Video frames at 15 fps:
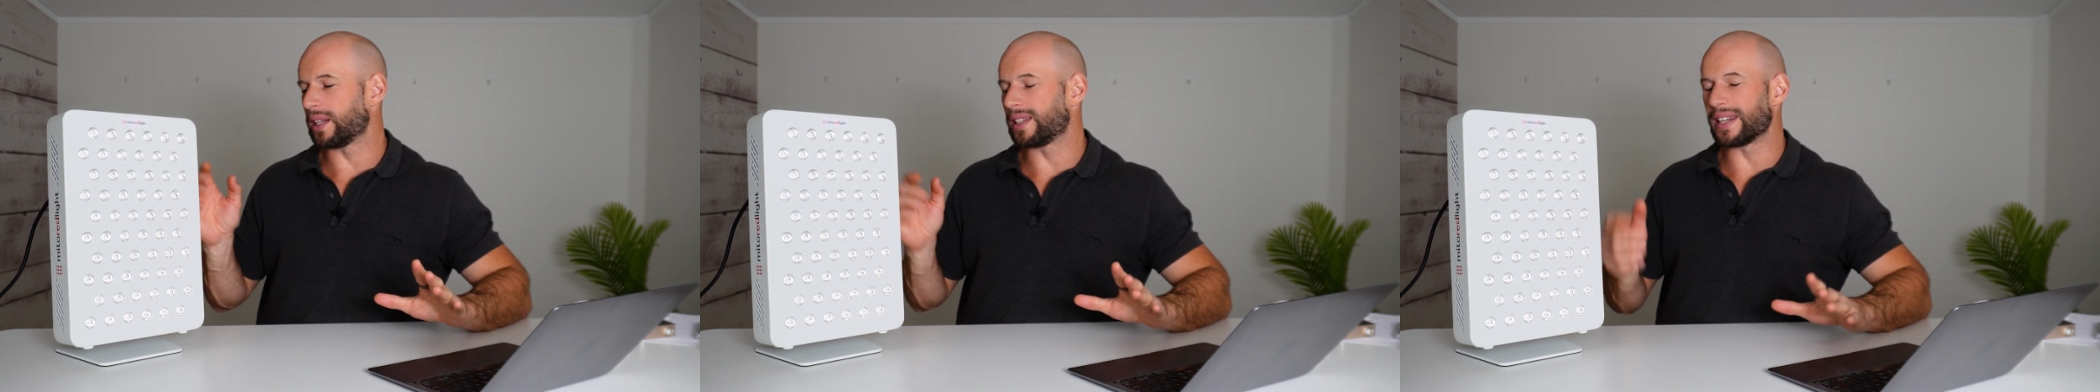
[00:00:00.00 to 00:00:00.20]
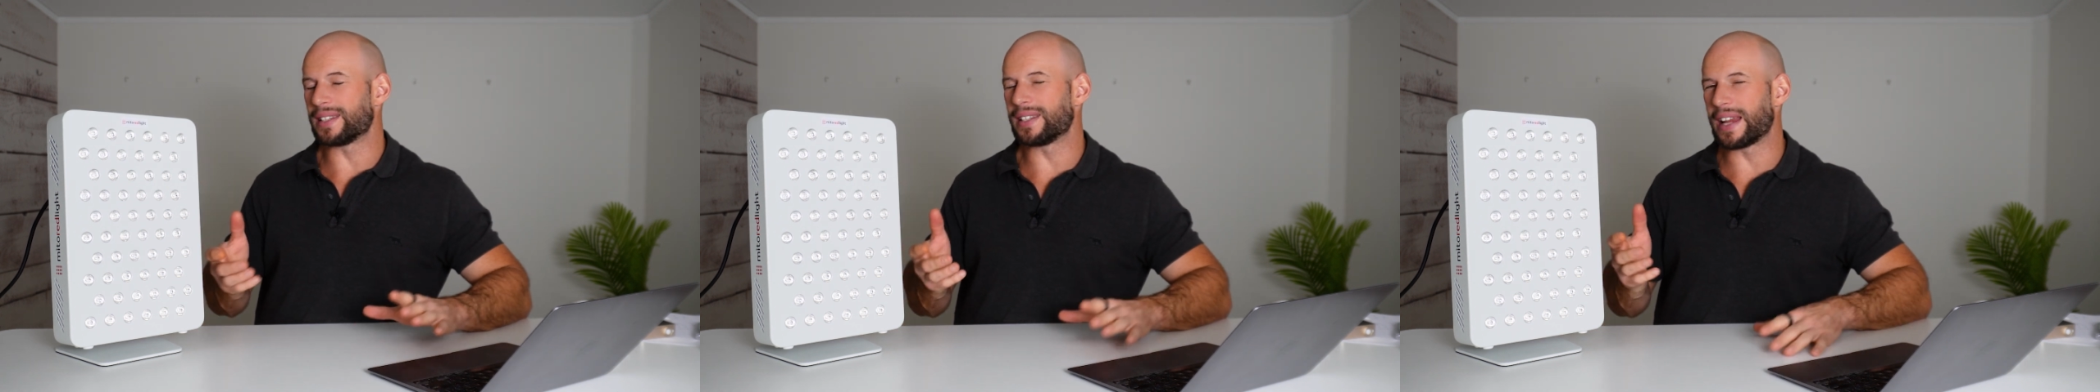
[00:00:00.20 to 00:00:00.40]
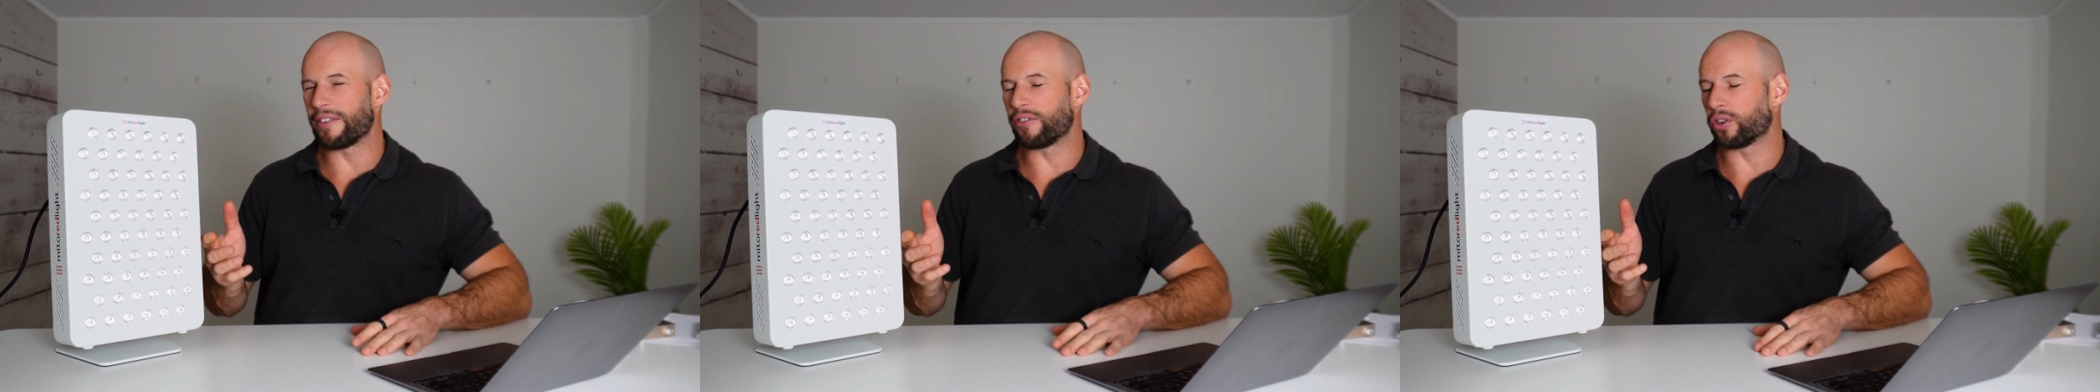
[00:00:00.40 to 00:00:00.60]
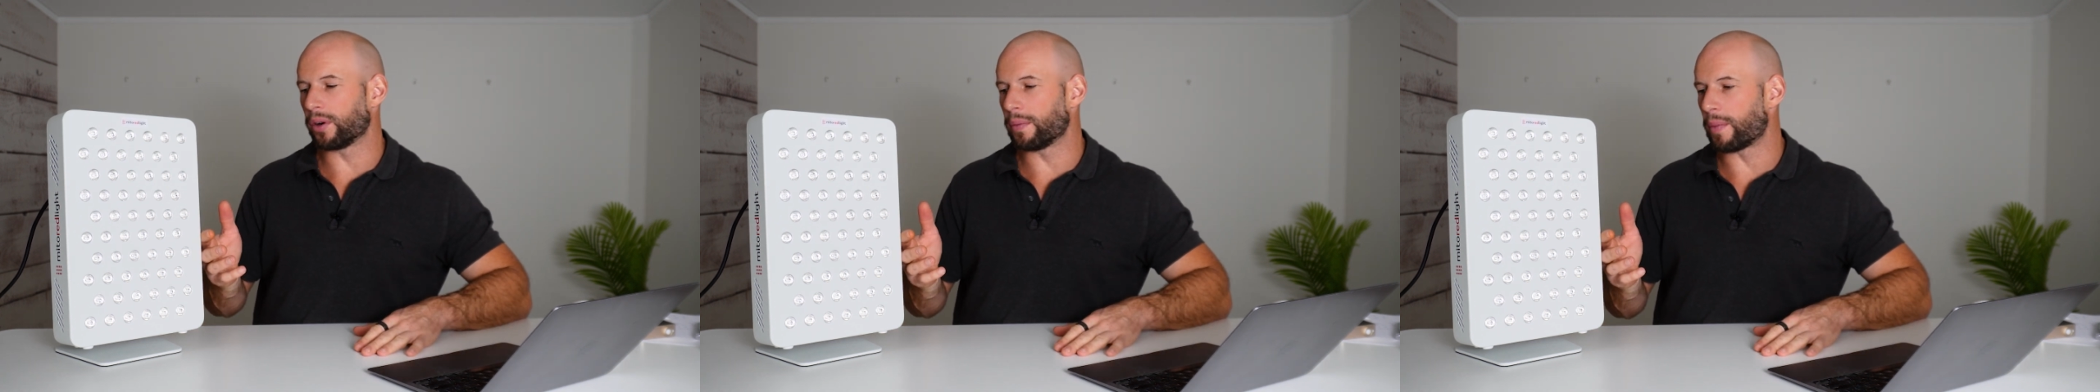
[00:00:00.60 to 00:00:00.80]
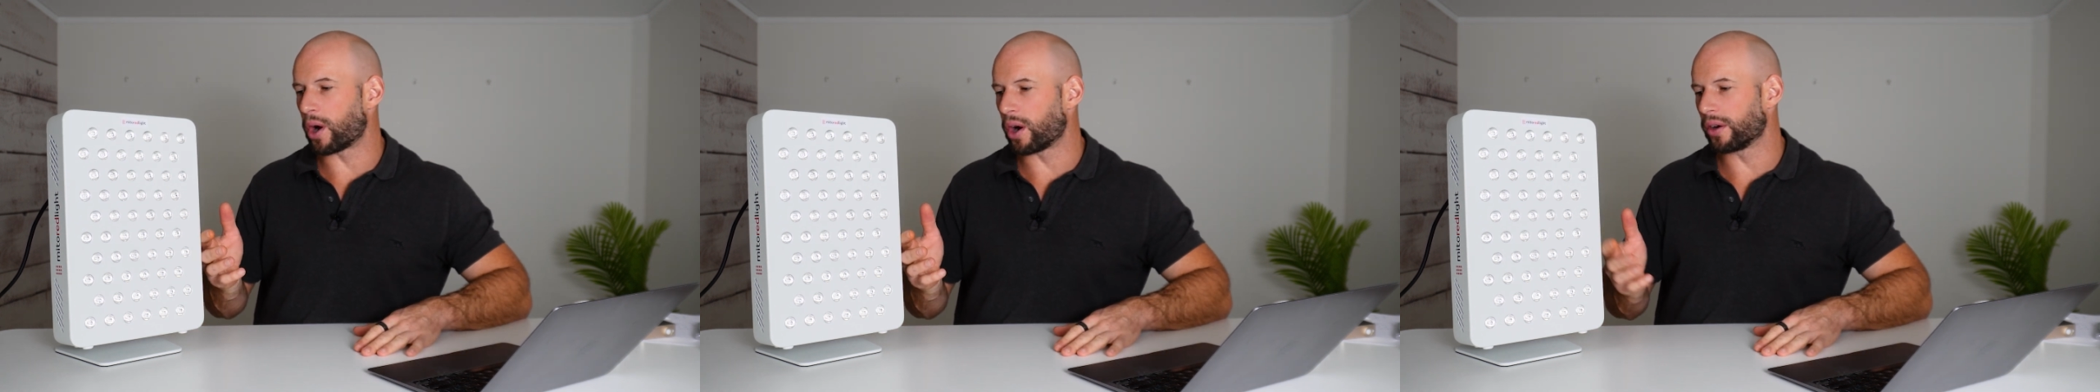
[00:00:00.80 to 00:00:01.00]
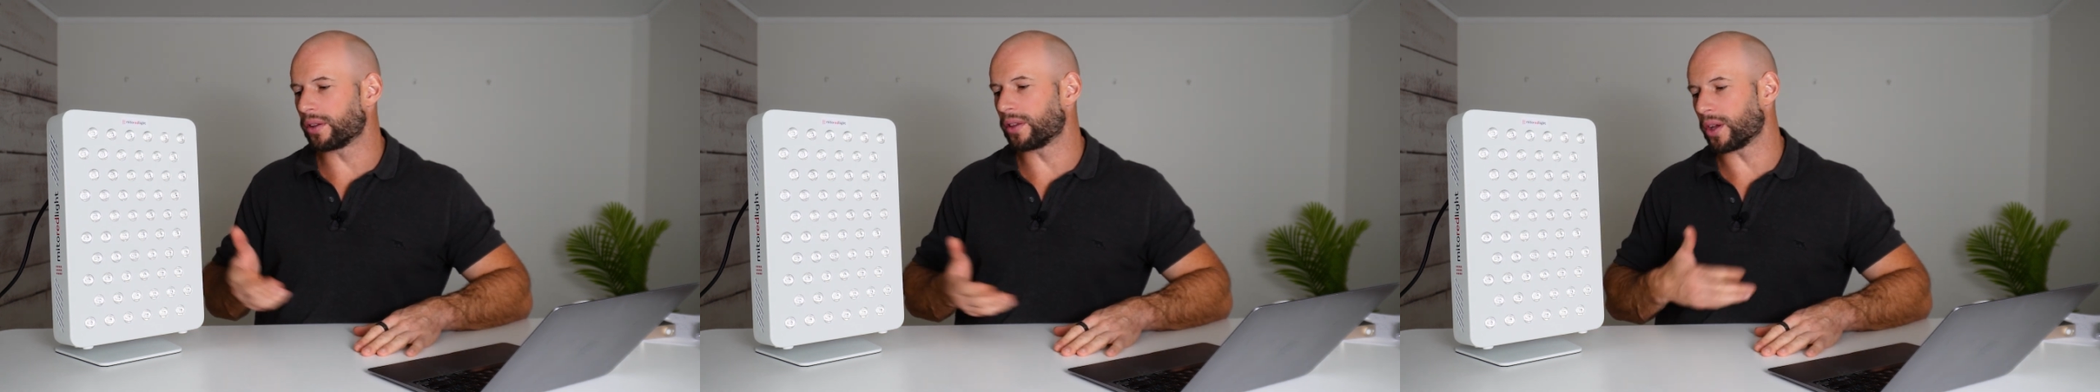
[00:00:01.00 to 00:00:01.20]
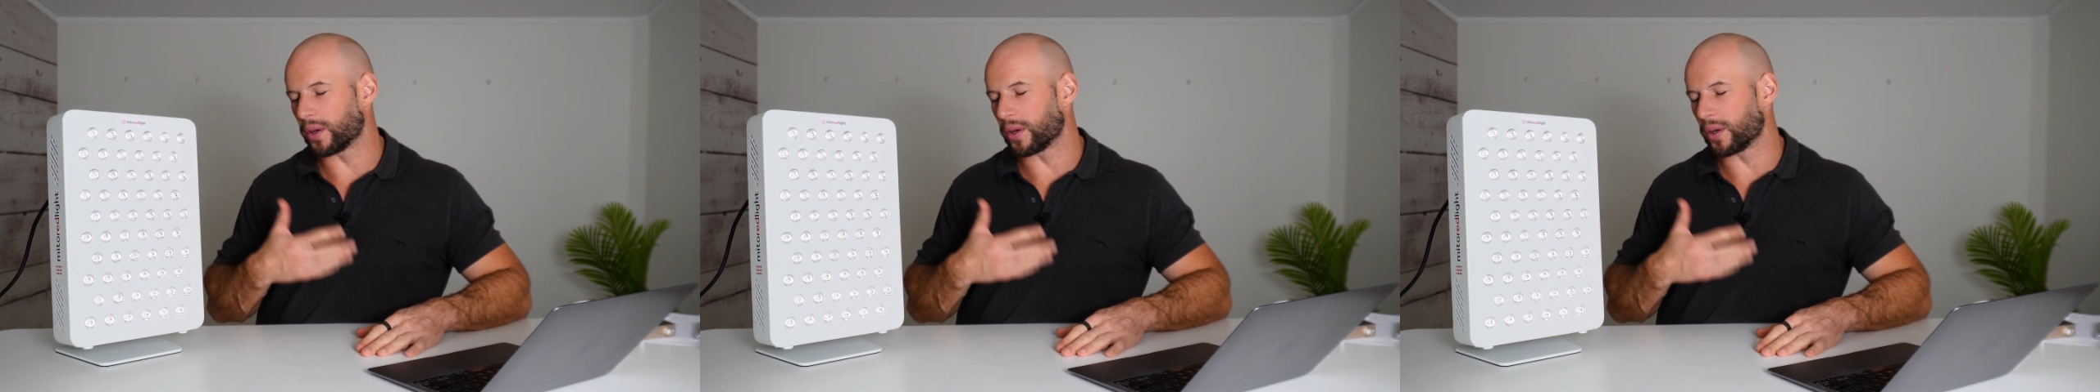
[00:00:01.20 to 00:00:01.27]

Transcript: it doesn't have a remote,